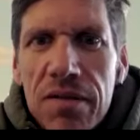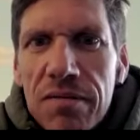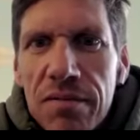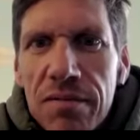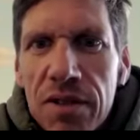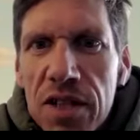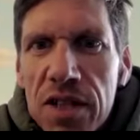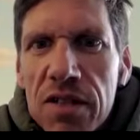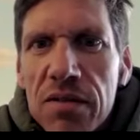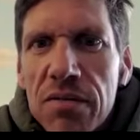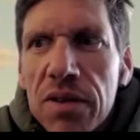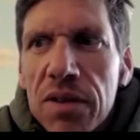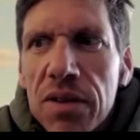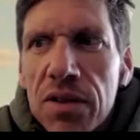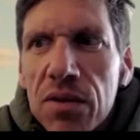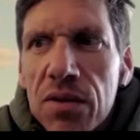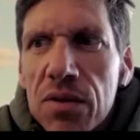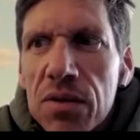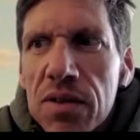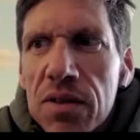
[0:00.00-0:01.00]
just
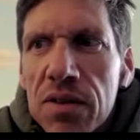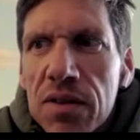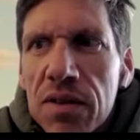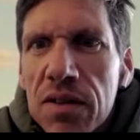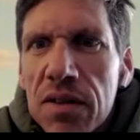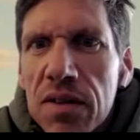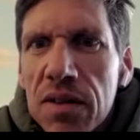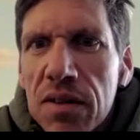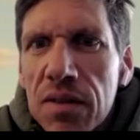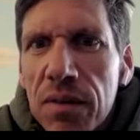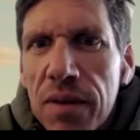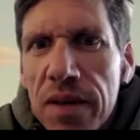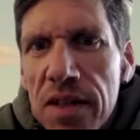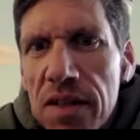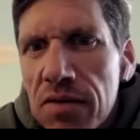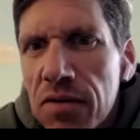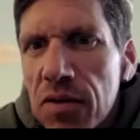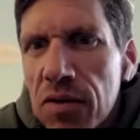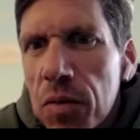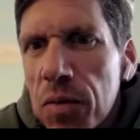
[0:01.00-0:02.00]
reduce the
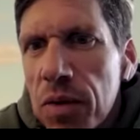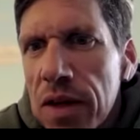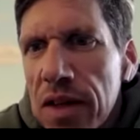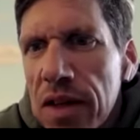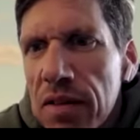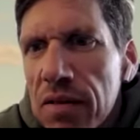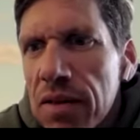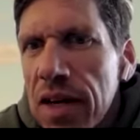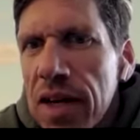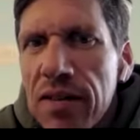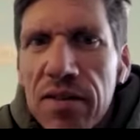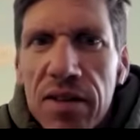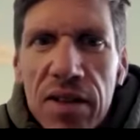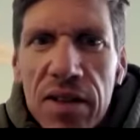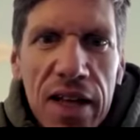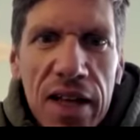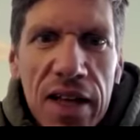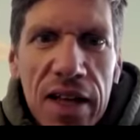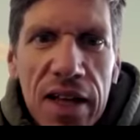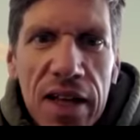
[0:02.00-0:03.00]
waste footprint we have in
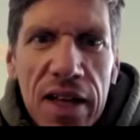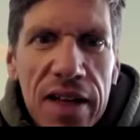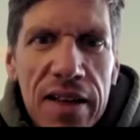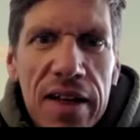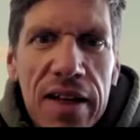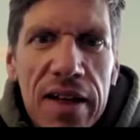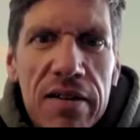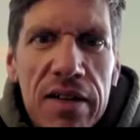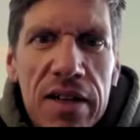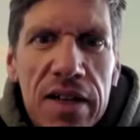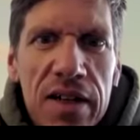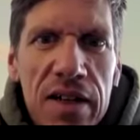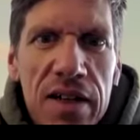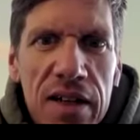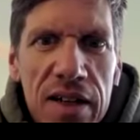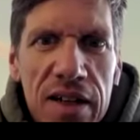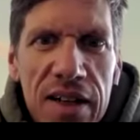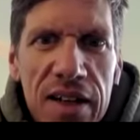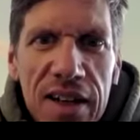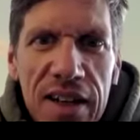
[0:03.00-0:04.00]
that area. And
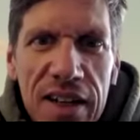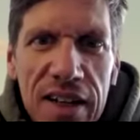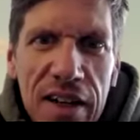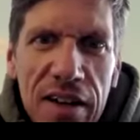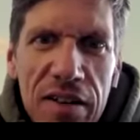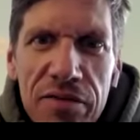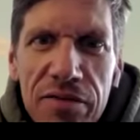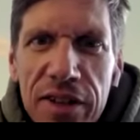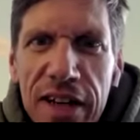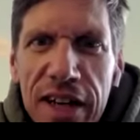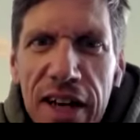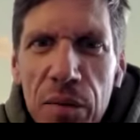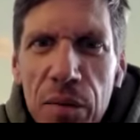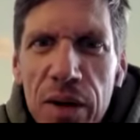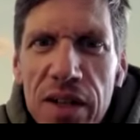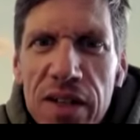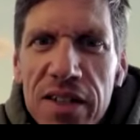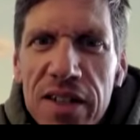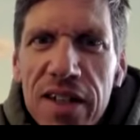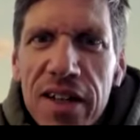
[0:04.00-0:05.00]
then if you can
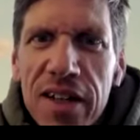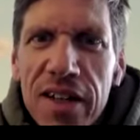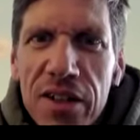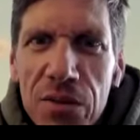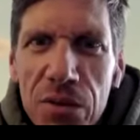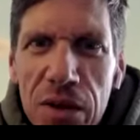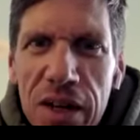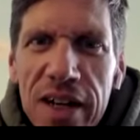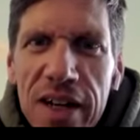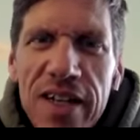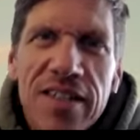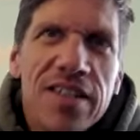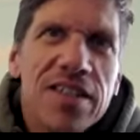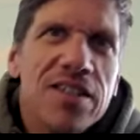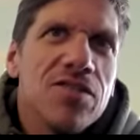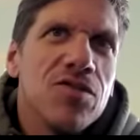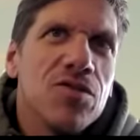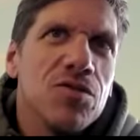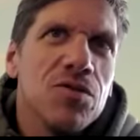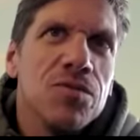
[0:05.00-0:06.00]
basically utilize it
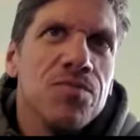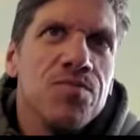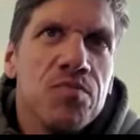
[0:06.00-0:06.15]
to